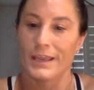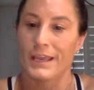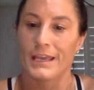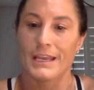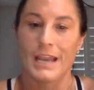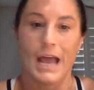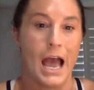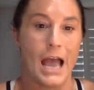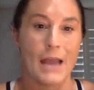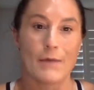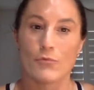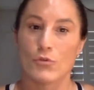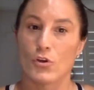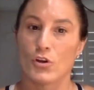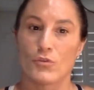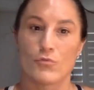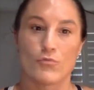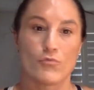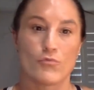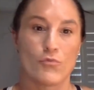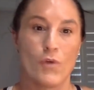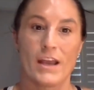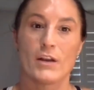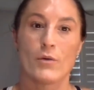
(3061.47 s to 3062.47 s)
in i look
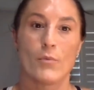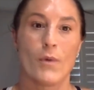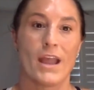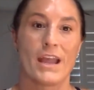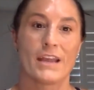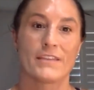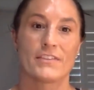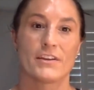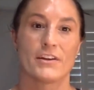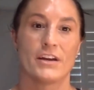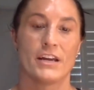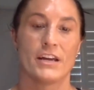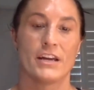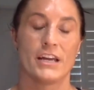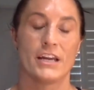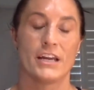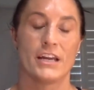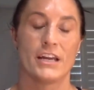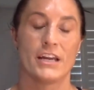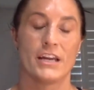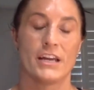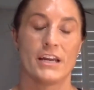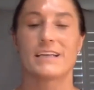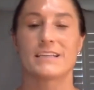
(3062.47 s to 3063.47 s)
right away at their hips
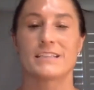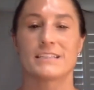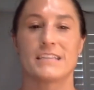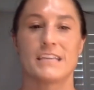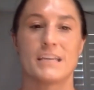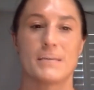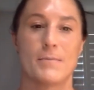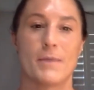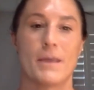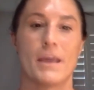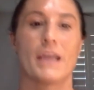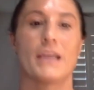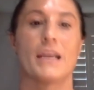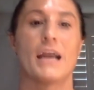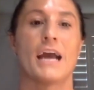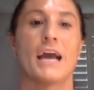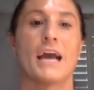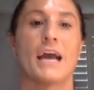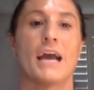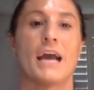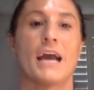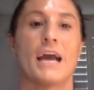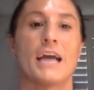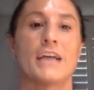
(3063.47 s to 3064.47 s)
if somebody has knee
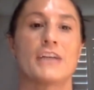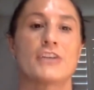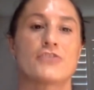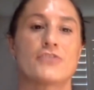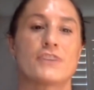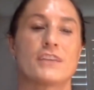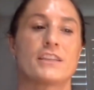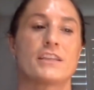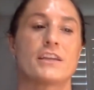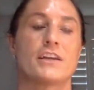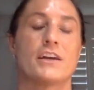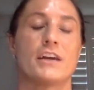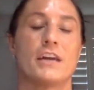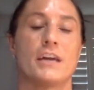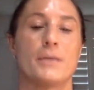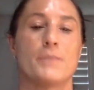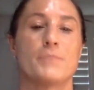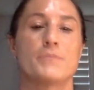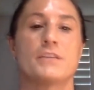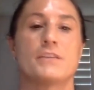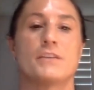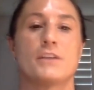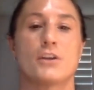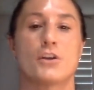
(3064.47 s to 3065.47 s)
pain i treat their hips
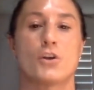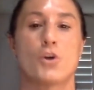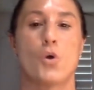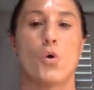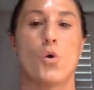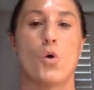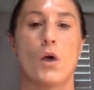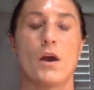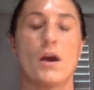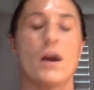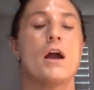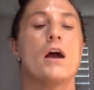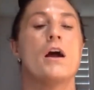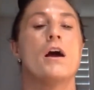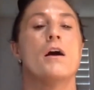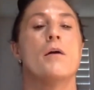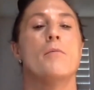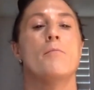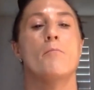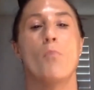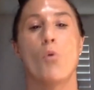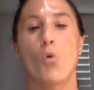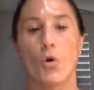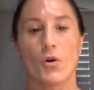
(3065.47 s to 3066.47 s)
and their core
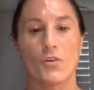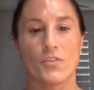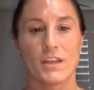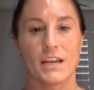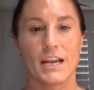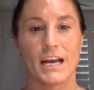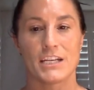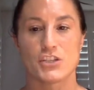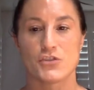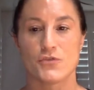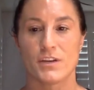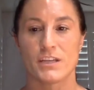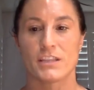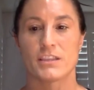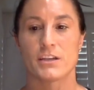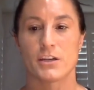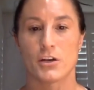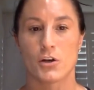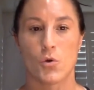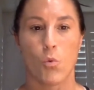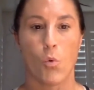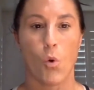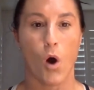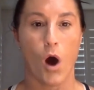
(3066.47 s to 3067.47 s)
more than i treat
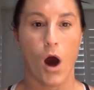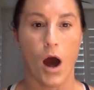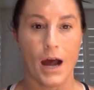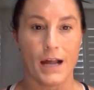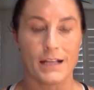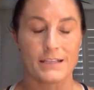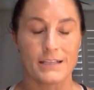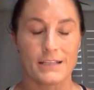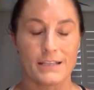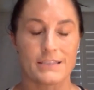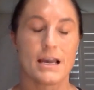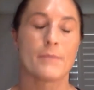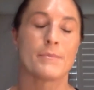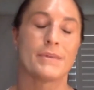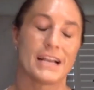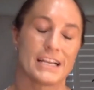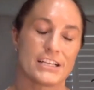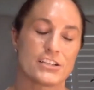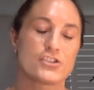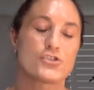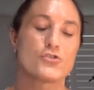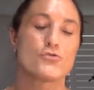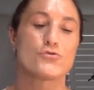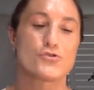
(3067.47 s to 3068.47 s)
their quads i mean i
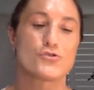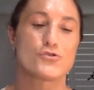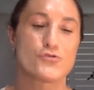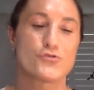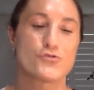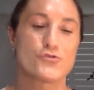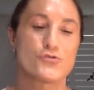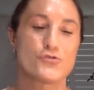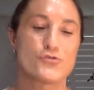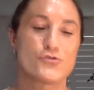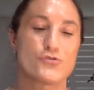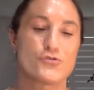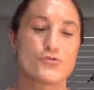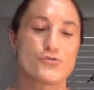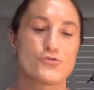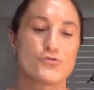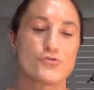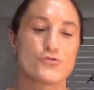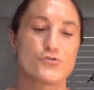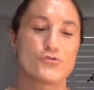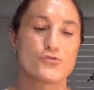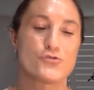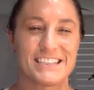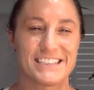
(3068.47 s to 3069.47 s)
do treat their quads and
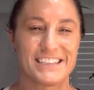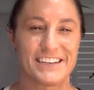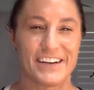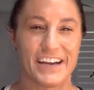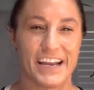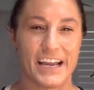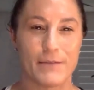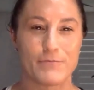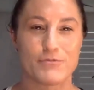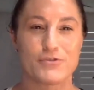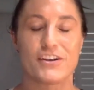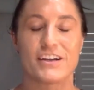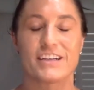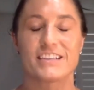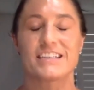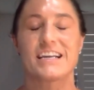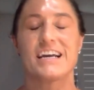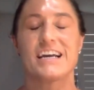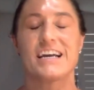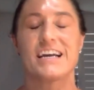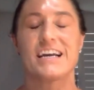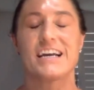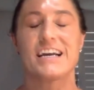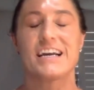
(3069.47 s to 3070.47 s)
their
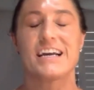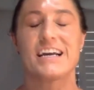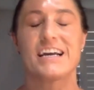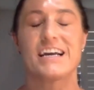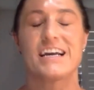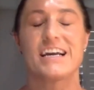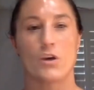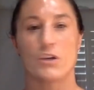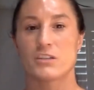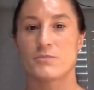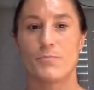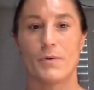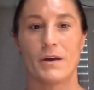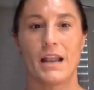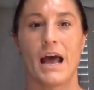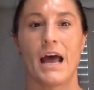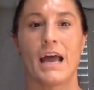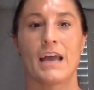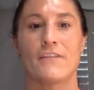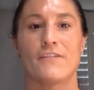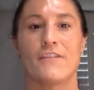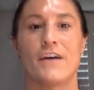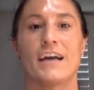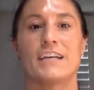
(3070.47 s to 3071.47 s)
hamstrings of course but I,
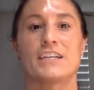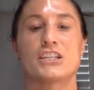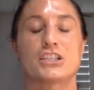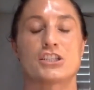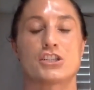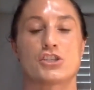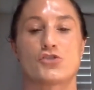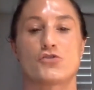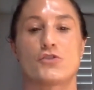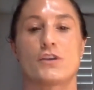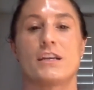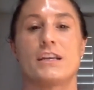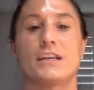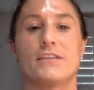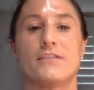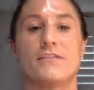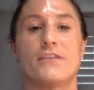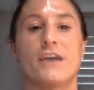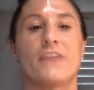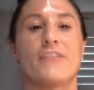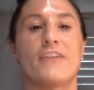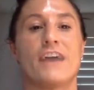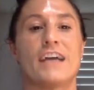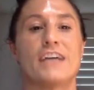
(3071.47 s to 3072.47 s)
if i just treated
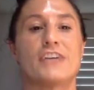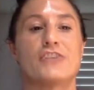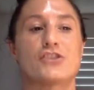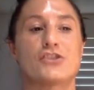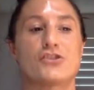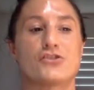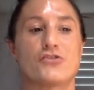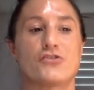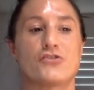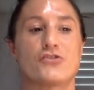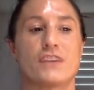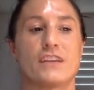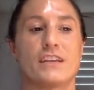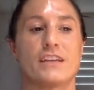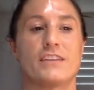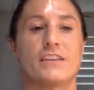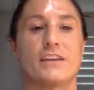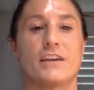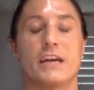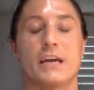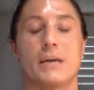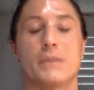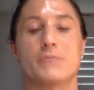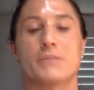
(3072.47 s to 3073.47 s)
if i just treated their
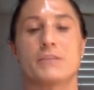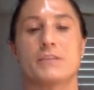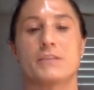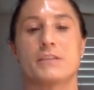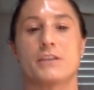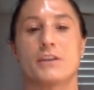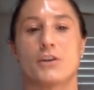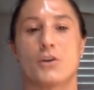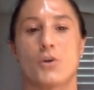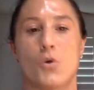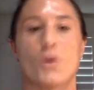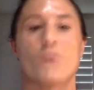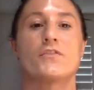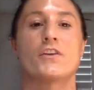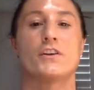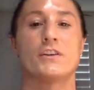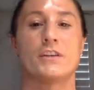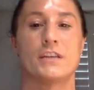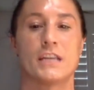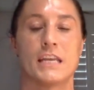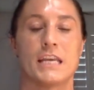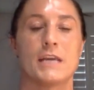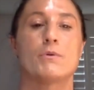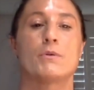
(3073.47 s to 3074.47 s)
hips and their core their
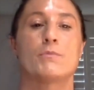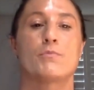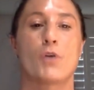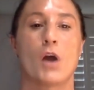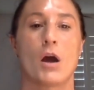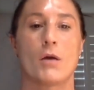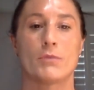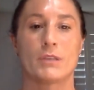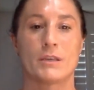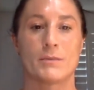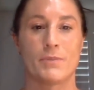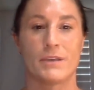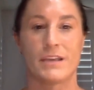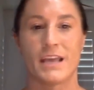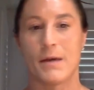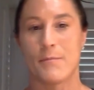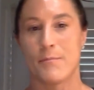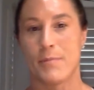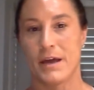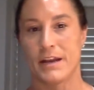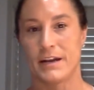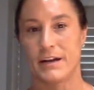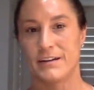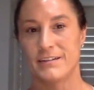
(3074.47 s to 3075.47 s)
knee would probably be, get
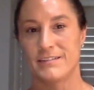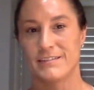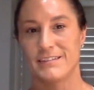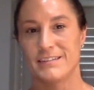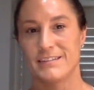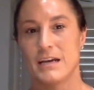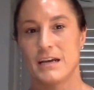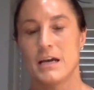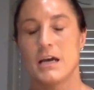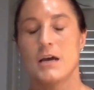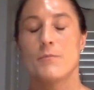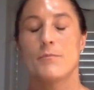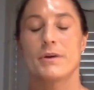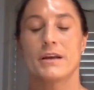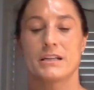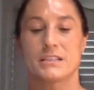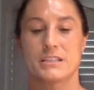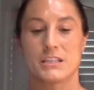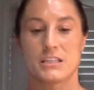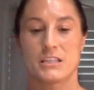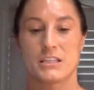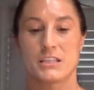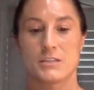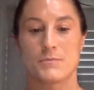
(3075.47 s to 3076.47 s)
better because
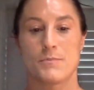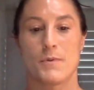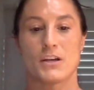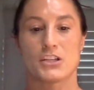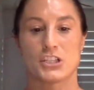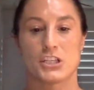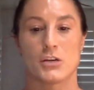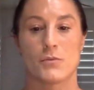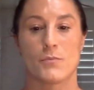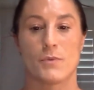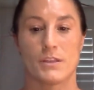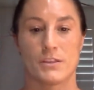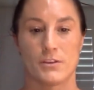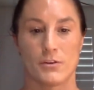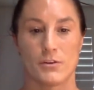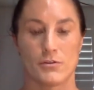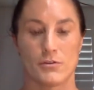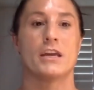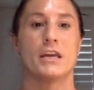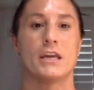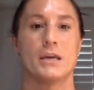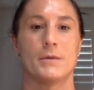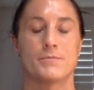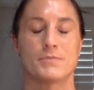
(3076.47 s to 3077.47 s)
especially when those
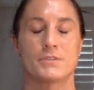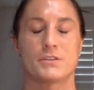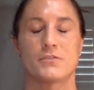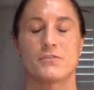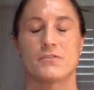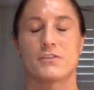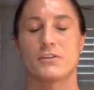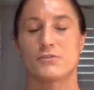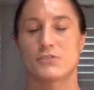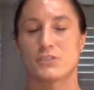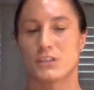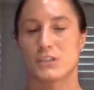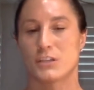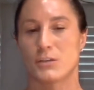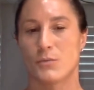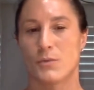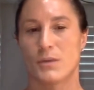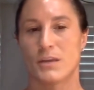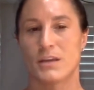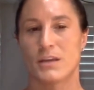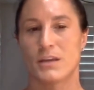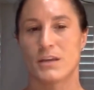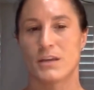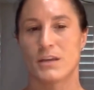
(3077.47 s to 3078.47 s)
knees drop in your
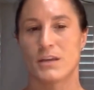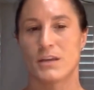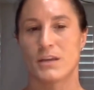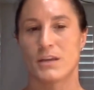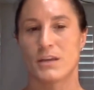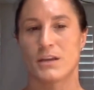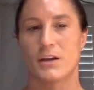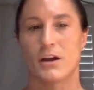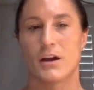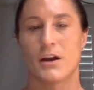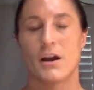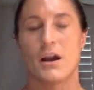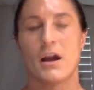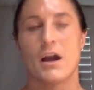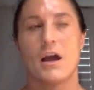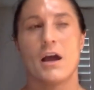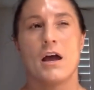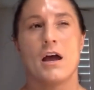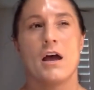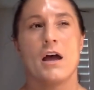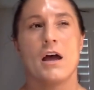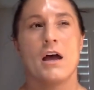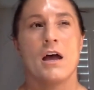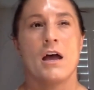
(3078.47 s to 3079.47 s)
hips are usually
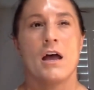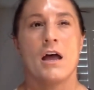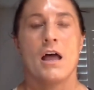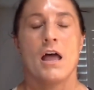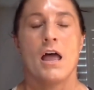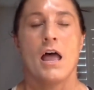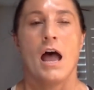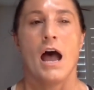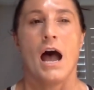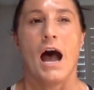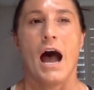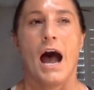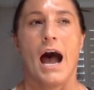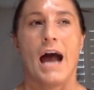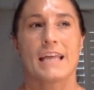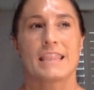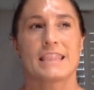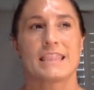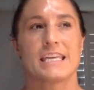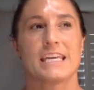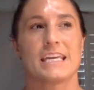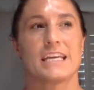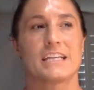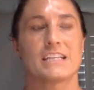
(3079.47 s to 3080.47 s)
weaker
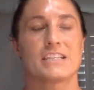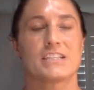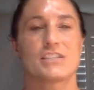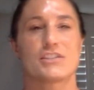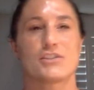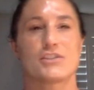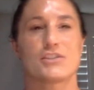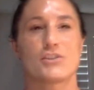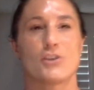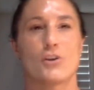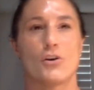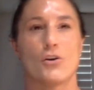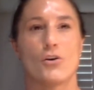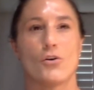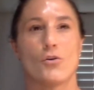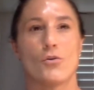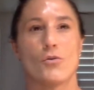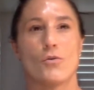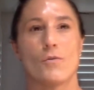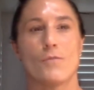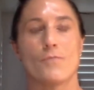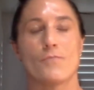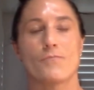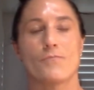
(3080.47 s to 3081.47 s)
I think it's
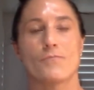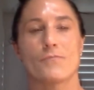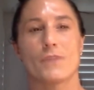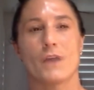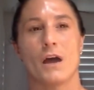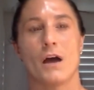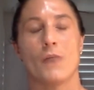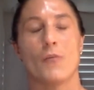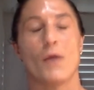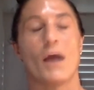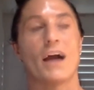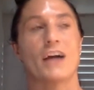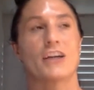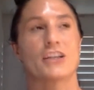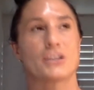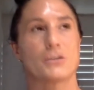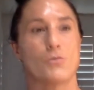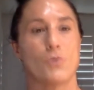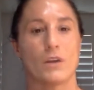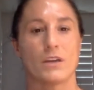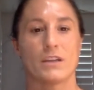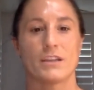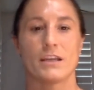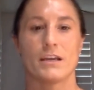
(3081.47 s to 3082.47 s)
so. Um,
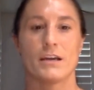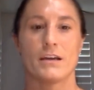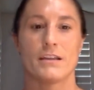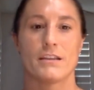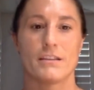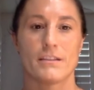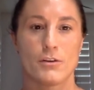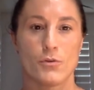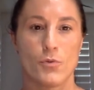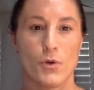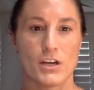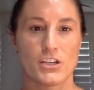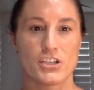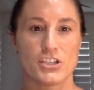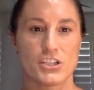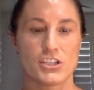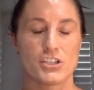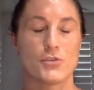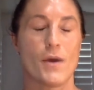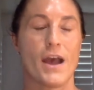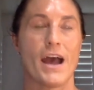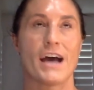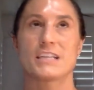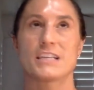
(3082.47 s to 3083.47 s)
actually, one of the
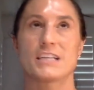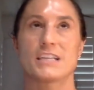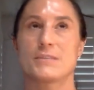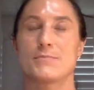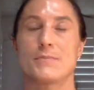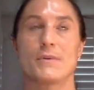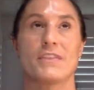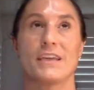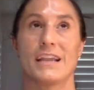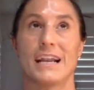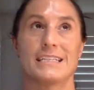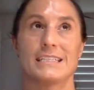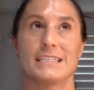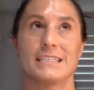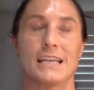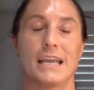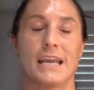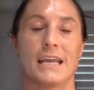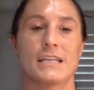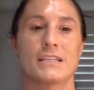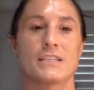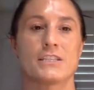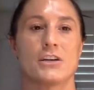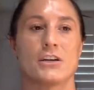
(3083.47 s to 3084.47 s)
questions you asked me that
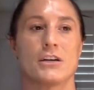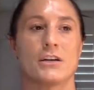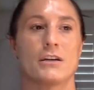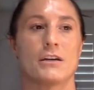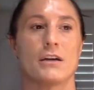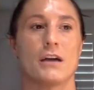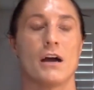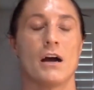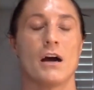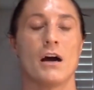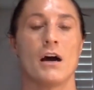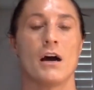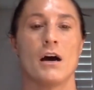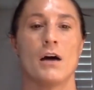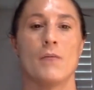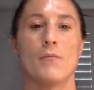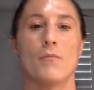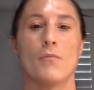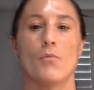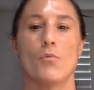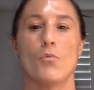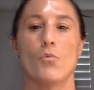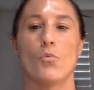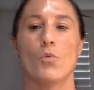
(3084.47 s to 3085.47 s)
I didn't answer
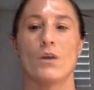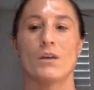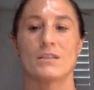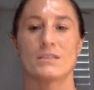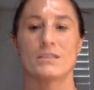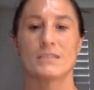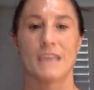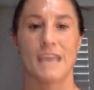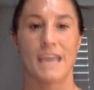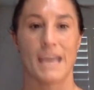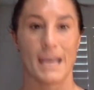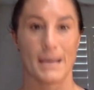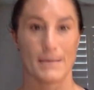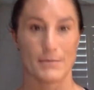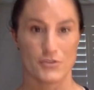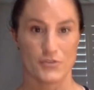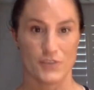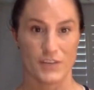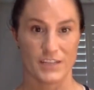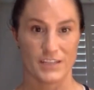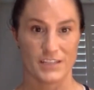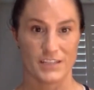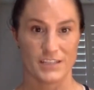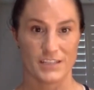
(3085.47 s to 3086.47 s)
um, was the
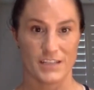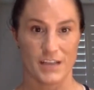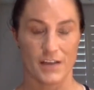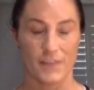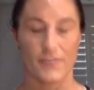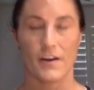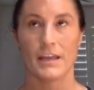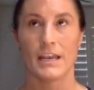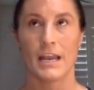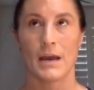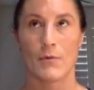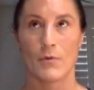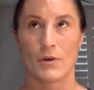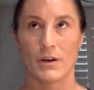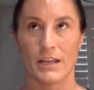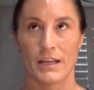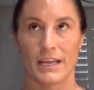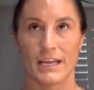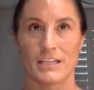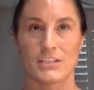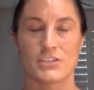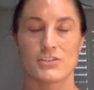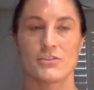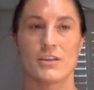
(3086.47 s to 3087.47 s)
hamstring stuff. And
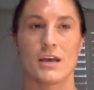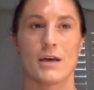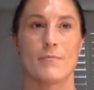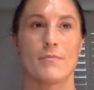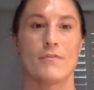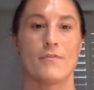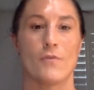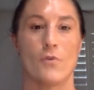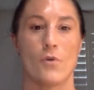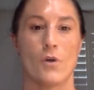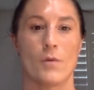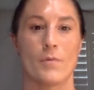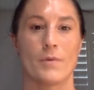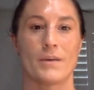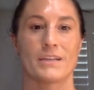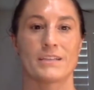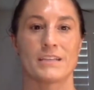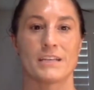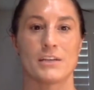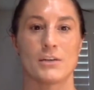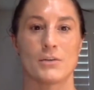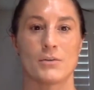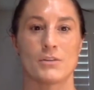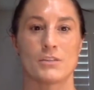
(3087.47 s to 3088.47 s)
I want to answer that
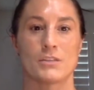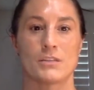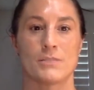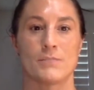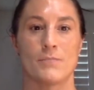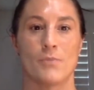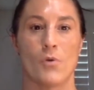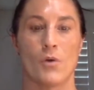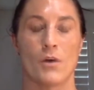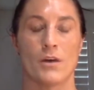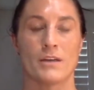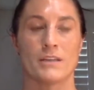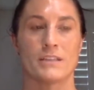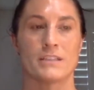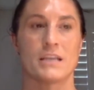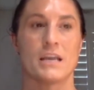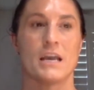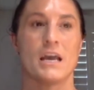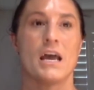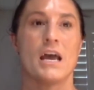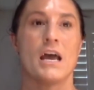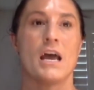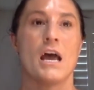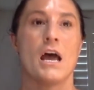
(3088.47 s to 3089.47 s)
before because I know it's
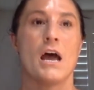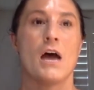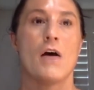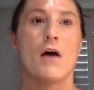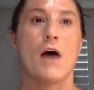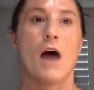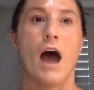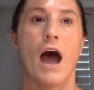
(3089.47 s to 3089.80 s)
important.